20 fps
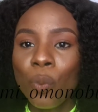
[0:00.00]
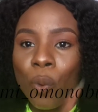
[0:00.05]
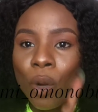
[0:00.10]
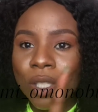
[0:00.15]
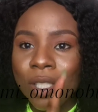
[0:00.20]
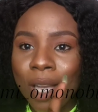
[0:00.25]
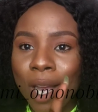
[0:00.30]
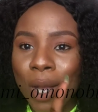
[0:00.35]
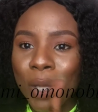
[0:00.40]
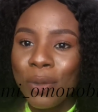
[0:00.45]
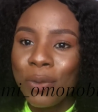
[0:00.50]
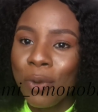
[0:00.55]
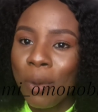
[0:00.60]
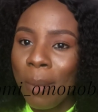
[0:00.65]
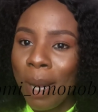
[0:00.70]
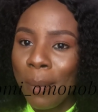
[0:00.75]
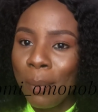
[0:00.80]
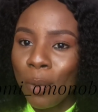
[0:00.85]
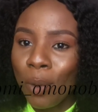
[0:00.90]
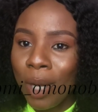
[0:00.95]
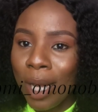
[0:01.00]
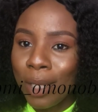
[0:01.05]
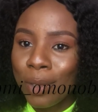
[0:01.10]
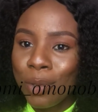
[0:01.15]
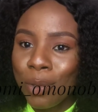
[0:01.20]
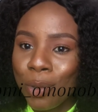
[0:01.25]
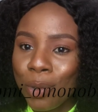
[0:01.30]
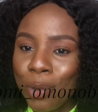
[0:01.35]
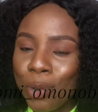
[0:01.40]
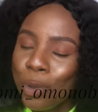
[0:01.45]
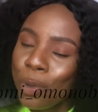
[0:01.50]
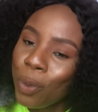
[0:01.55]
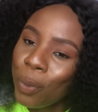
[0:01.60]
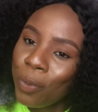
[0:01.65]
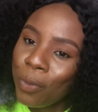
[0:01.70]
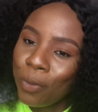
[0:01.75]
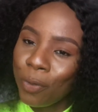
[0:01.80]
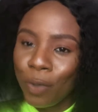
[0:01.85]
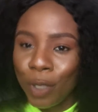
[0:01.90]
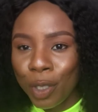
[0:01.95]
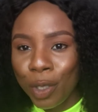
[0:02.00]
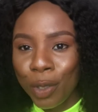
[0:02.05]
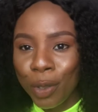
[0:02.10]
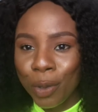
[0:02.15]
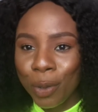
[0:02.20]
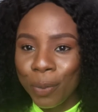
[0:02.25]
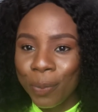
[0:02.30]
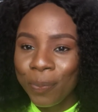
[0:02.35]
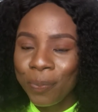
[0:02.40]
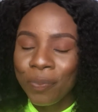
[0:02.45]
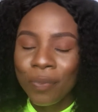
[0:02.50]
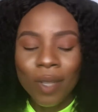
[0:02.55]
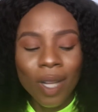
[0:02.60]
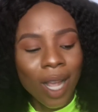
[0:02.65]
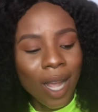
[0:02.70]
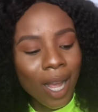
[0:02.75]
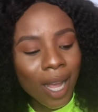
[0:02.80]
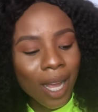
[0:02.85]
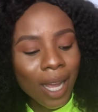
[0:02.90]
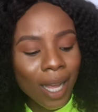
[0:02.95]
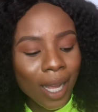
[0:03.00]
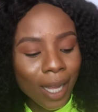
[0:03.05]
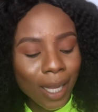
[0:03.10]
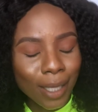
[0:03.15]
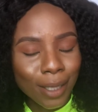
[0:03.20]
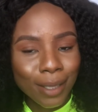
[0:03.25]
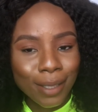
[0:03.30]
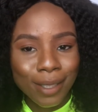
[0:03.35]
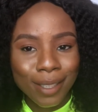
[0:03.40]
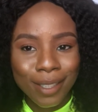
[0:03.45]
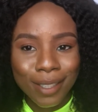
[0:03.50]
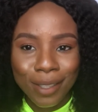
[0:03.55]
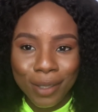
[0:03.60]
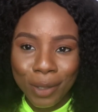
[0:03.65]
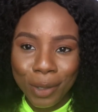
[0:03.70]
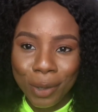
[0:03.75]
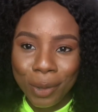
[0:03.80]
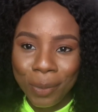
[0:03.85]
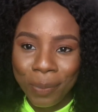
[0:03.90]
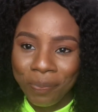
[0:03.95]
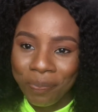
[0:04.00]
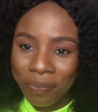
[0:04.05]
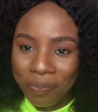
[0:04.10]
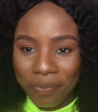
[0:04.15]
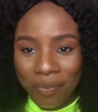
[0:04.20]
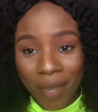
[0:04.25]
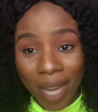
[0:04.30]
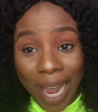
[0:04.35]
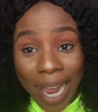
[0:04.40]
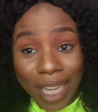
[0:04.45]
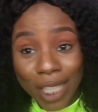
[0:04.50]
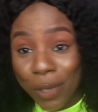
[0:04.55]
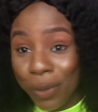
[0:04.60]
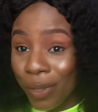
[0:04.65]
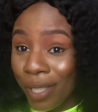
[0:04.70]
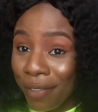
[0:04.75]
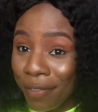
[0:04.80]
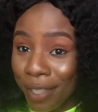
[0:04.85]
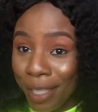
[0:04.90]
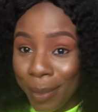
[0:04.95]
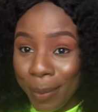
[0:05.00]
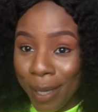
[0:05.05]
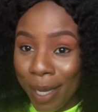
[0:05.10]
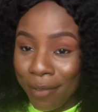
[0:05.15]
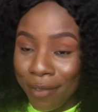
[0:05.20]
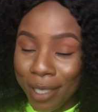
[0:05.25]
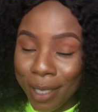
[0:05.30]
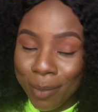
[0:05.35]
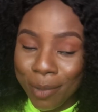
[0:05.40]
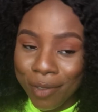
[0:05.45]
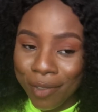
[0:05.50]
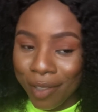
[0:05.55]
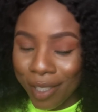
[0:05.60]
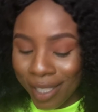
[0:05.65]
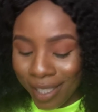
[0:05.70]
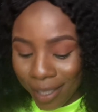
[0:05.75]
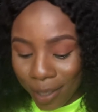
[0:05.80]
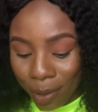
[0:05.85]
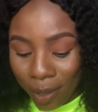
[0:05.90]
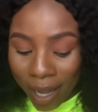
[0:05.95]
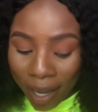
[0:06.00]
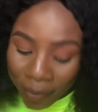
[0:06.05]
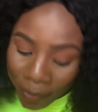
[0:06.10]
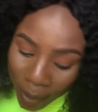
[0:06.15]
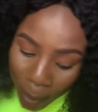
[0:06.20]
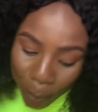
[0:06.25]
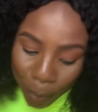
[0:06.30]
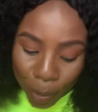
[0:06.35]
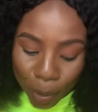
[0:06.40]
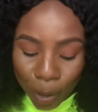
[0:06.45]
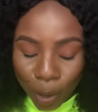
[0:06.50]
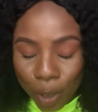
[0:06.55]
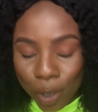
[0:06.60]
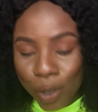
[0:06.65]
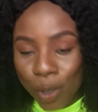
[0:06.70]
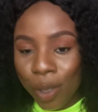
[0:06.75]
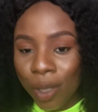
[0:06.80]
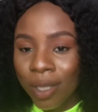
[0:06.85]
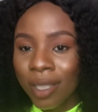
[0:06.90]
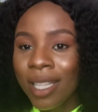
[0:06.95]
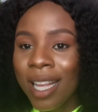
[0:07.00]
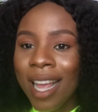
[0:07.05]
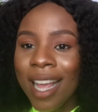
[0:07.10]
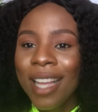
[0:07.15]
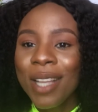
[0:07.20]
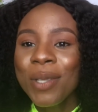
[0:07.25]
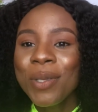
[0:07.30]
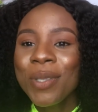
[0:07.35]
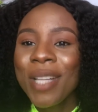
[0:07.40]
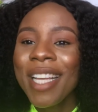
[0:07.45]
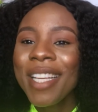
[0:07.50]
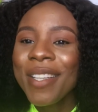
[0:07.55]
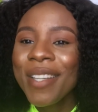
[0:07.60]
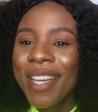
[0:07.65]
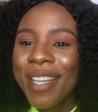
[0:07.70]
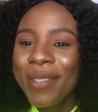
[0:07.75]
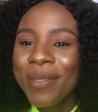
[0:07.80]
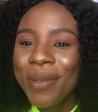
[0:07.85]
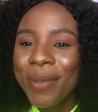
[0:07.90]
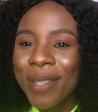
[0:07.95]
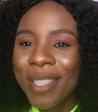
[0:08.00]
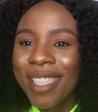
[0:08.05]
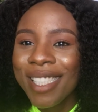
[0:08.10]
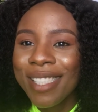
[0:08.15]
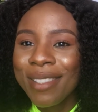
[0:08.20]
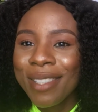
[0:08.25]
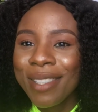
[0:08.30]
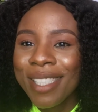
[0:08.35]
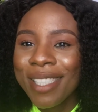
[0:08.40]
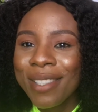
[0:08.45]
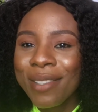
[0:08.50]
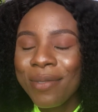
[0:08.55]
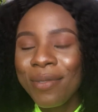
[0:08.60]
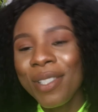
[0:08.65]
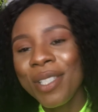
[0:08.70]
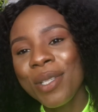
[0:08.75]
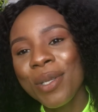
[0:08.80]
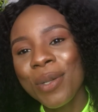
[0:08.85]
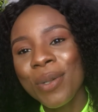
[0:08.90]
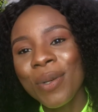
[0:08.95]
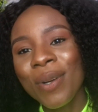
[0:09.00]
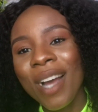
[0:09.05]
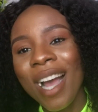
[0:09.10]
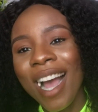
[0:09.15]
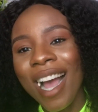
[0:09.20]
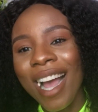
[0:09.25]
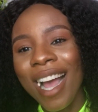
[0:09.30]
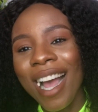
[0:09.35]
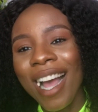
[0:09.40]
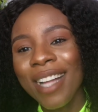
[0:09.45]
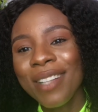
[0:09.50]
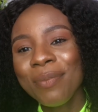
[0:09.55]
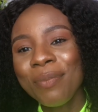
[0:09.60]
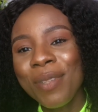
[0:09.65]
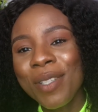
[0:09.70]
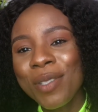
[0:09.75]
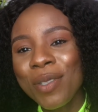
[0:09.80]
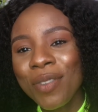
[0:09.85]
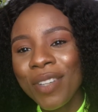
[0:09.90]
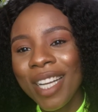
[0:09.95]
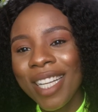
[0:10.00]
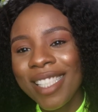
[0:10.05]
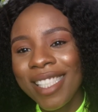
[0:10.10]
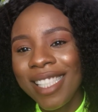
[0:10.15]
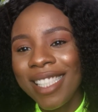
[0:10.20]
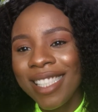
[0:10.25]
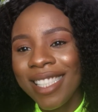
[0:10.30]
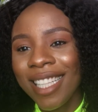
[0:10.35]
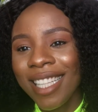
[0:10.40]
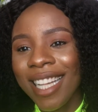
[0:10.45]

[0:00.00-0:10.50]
watch out for my mulatto soap video and you know it's definitely be available for sale after production thank you guys for watching this video and please don't forget to hit the